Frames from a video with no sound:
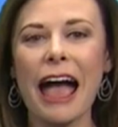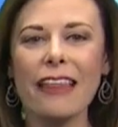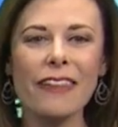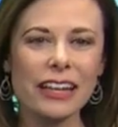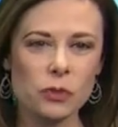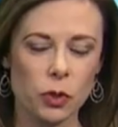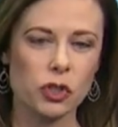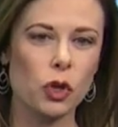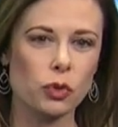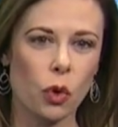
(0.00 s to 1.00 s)
And that's where
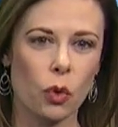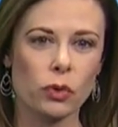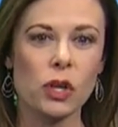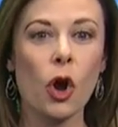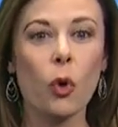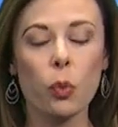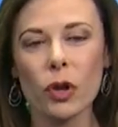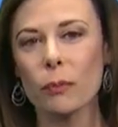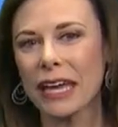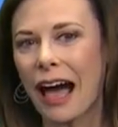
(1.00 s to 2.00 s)
snow totals
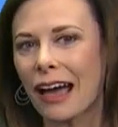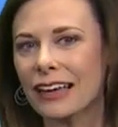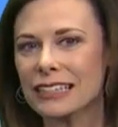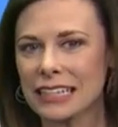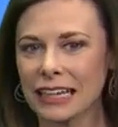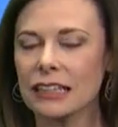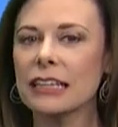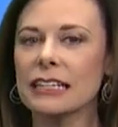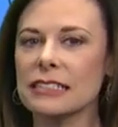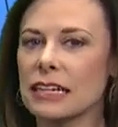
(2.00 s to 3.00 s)
will be highest, at
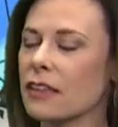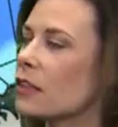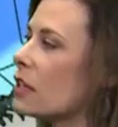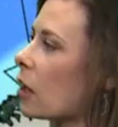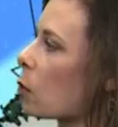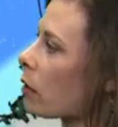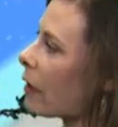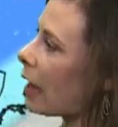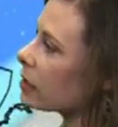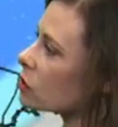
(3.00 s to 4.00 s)
least in the Delaware Valley.